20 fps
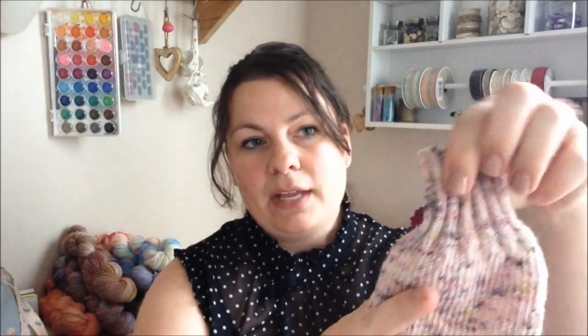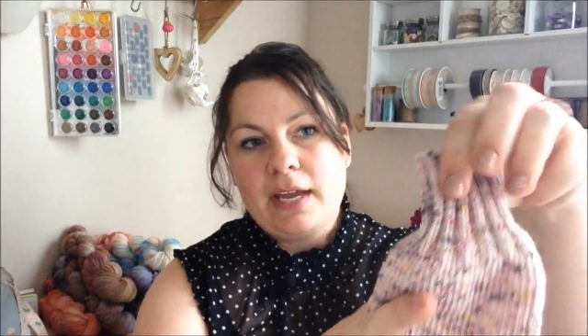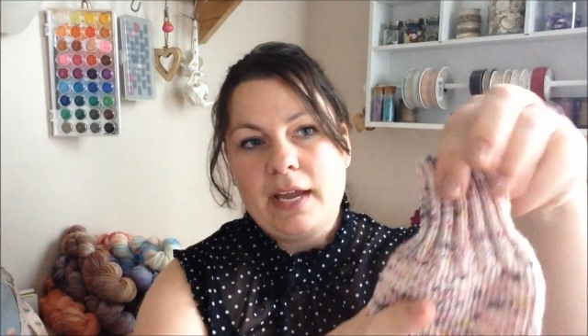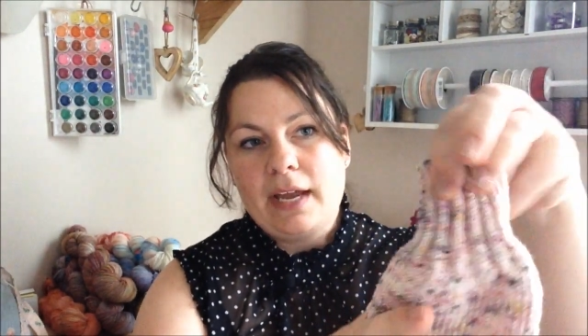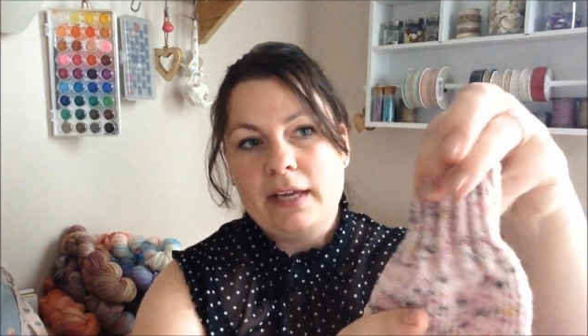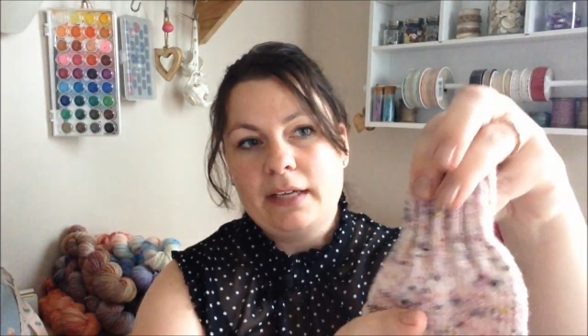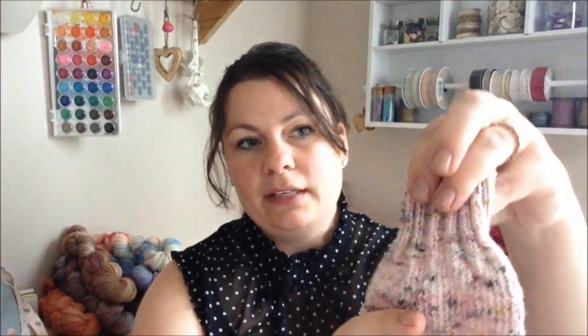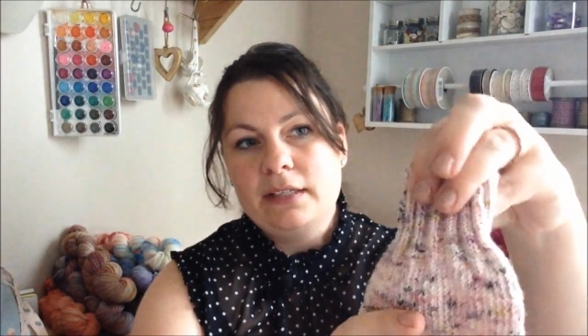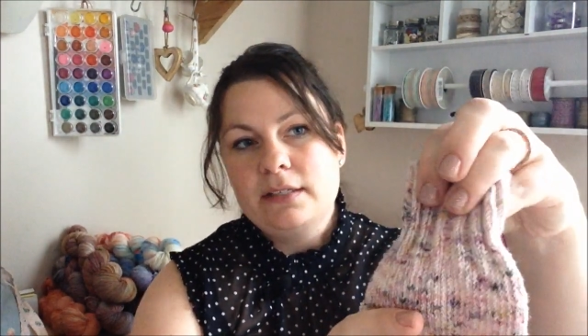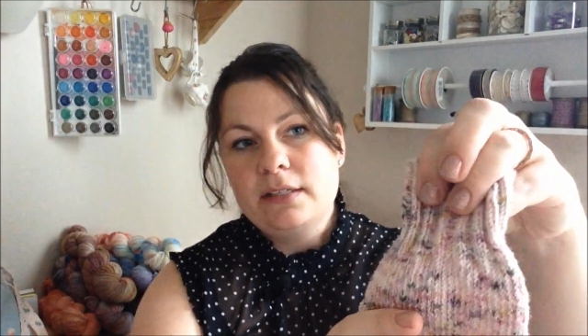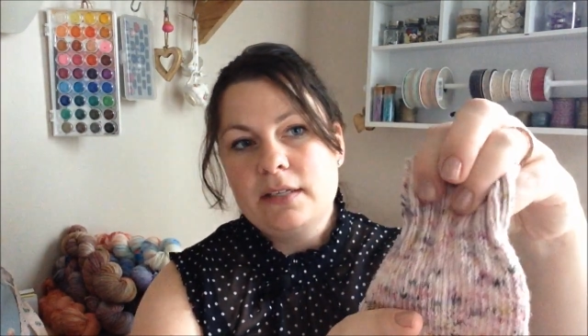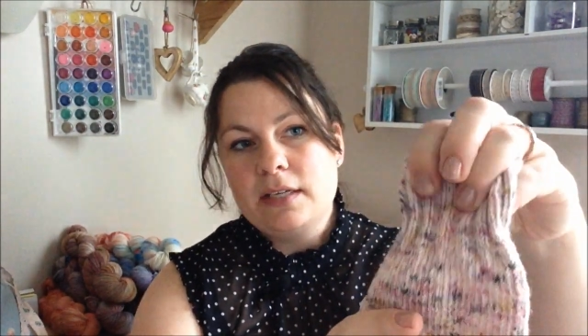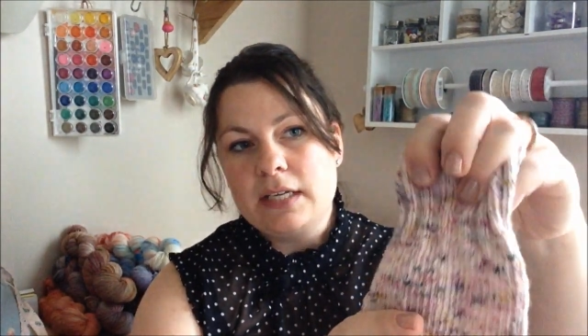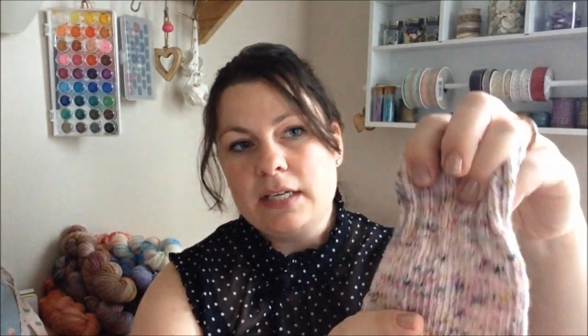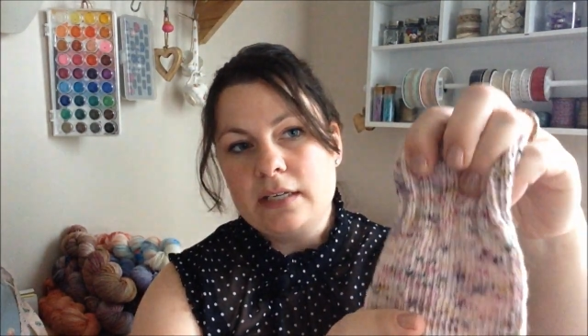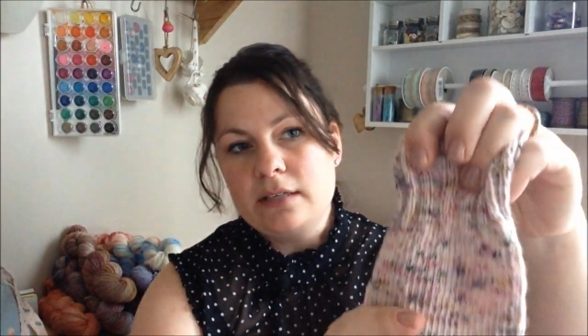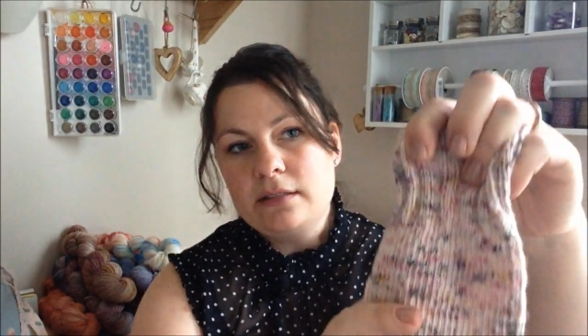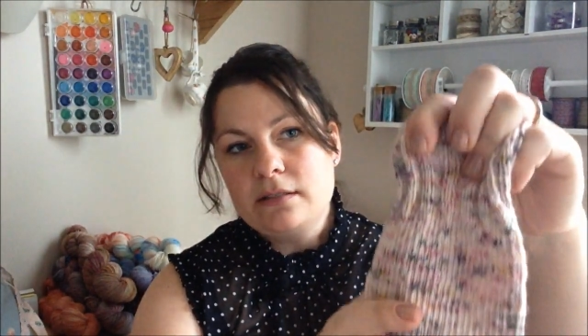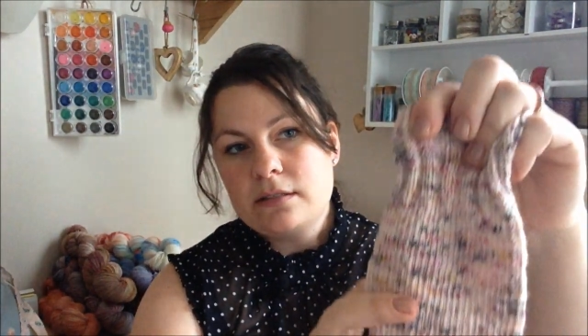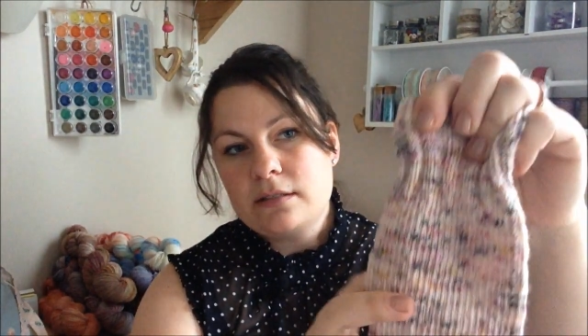I
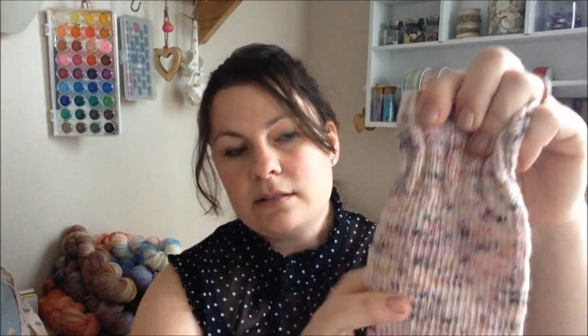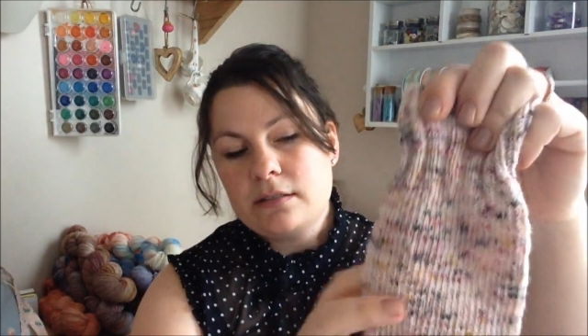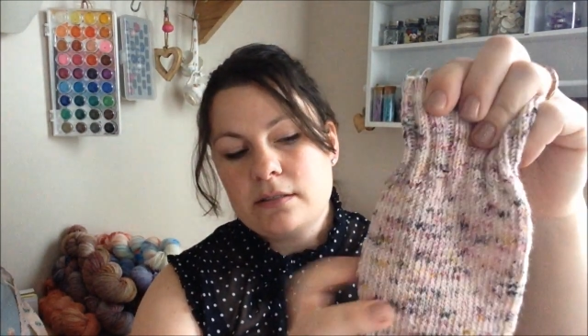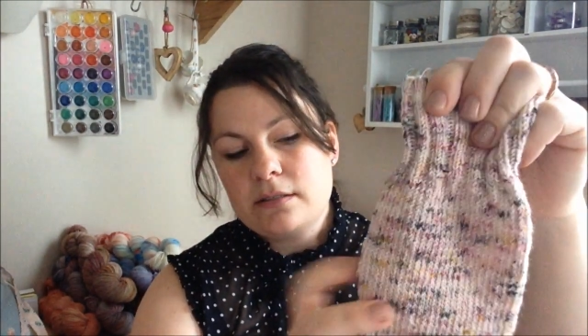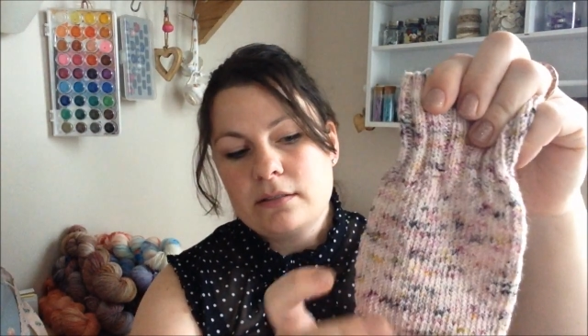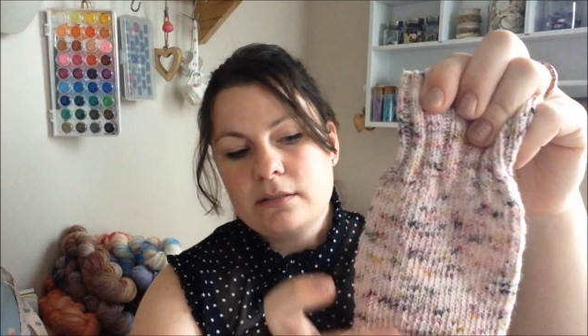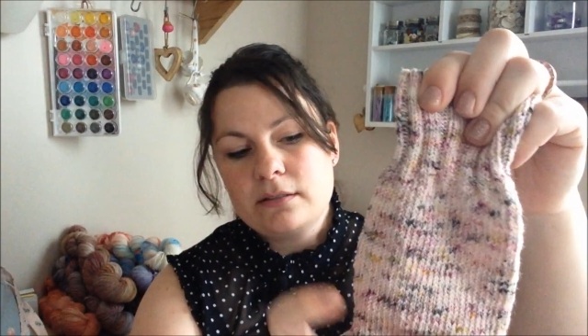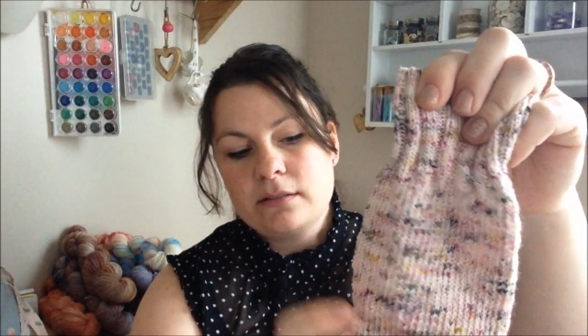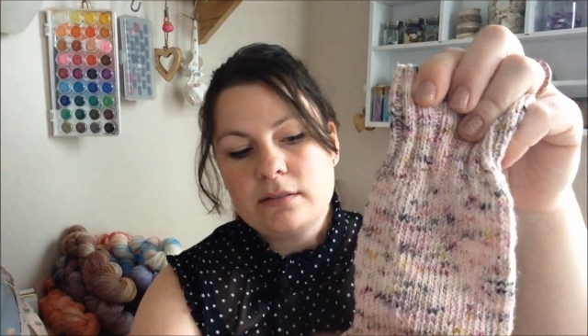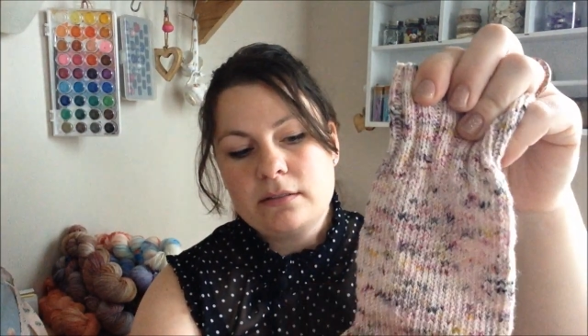knit,